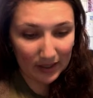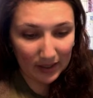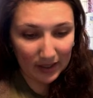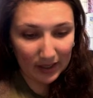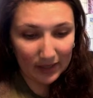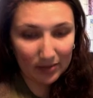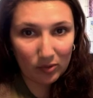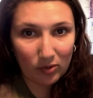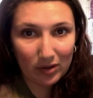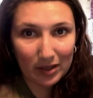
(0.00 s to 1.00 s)
And the
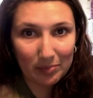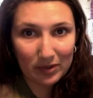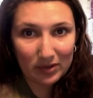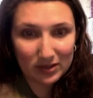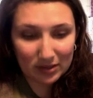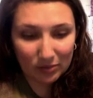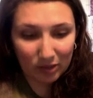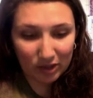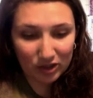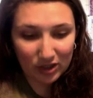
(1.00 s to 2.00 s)
more I built the
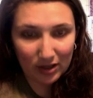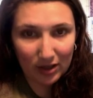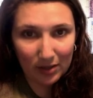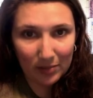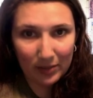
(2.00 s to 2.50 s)
brush up,